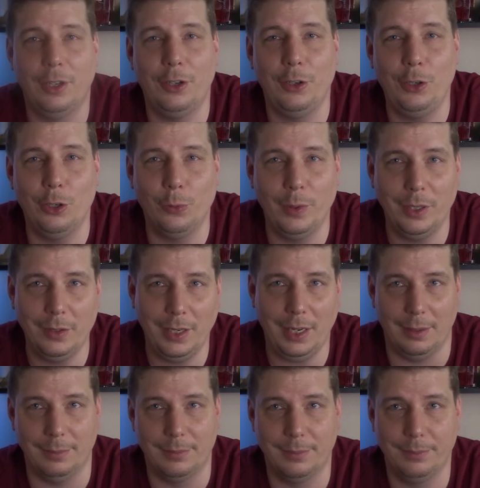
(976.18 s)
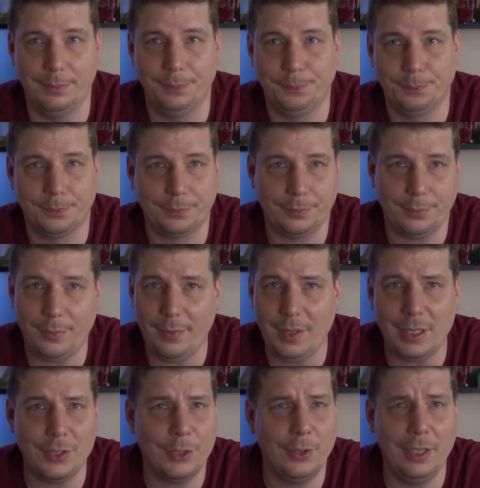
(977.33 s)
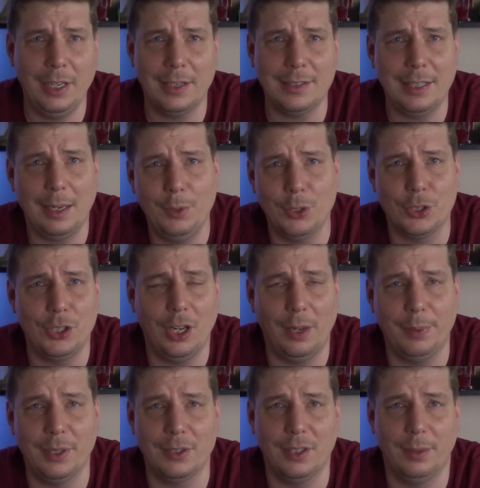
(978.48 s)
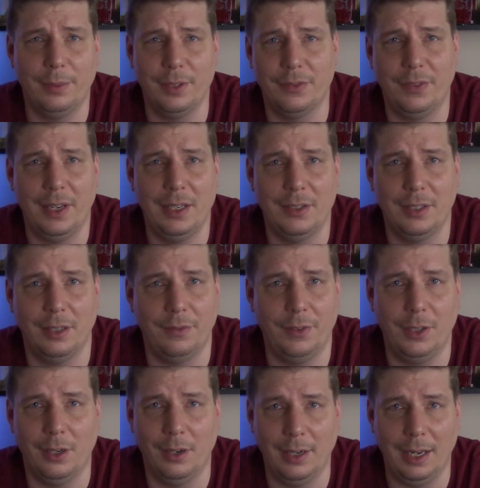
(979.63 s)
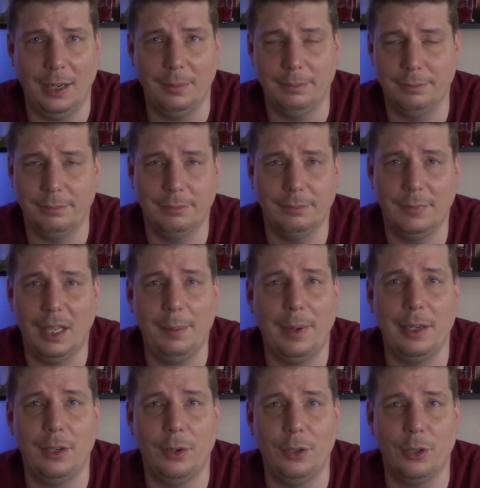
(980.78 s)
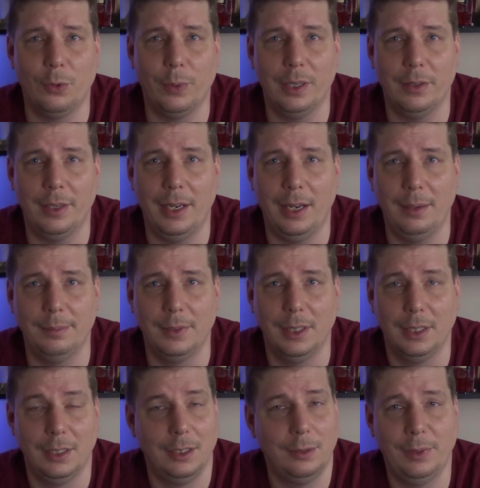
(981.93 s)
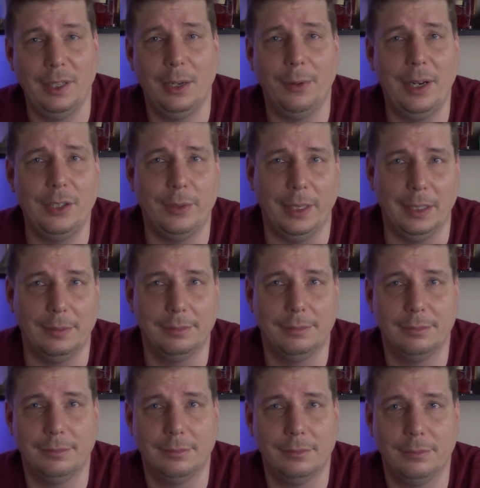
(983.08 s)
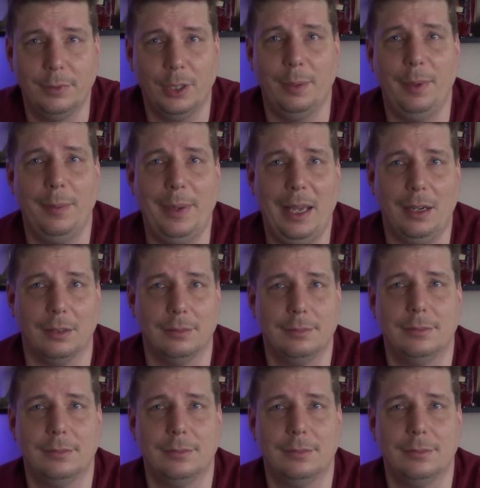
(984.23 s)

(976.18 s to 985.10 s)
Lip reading: under your real name. So the next time you're stomping someone's face in a VR game, they might know your real name when they rage quit. What could be better?